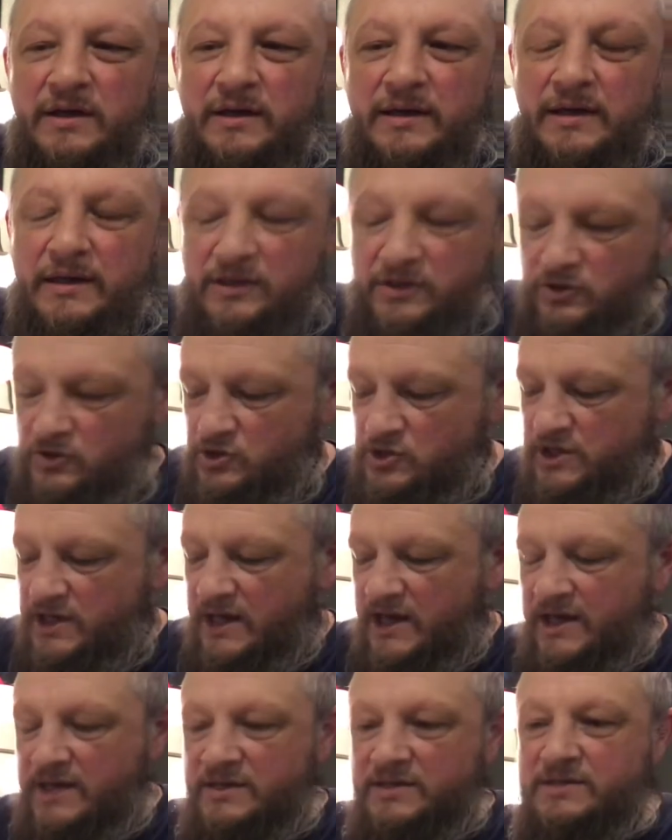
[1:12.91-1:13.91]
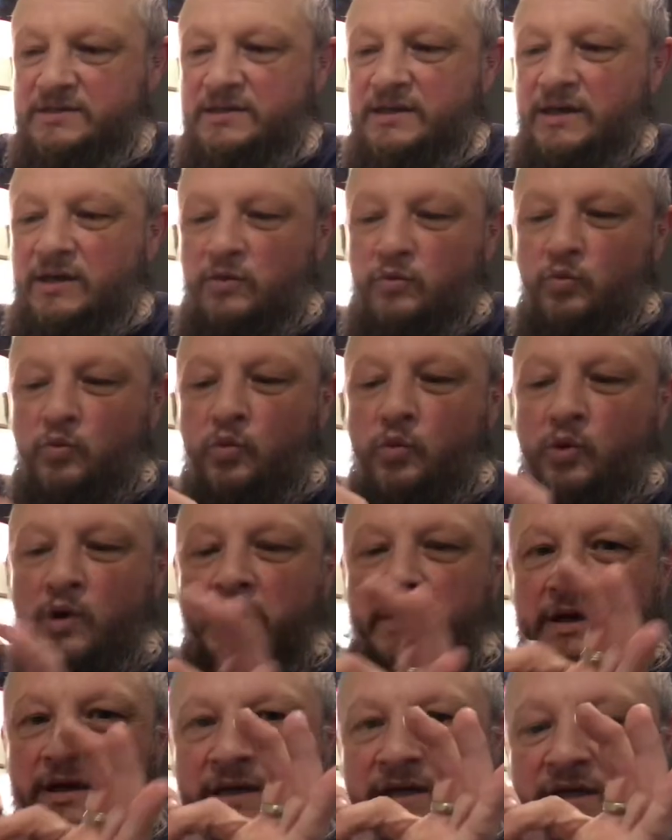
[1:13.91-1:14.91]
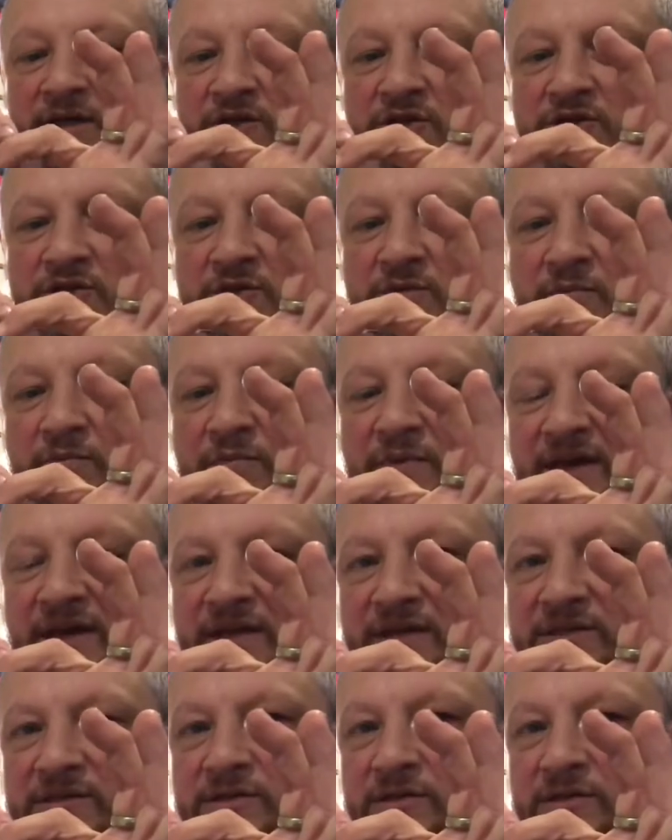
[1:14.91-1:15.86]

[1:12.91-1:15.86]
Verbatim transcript: it usually has a one inch base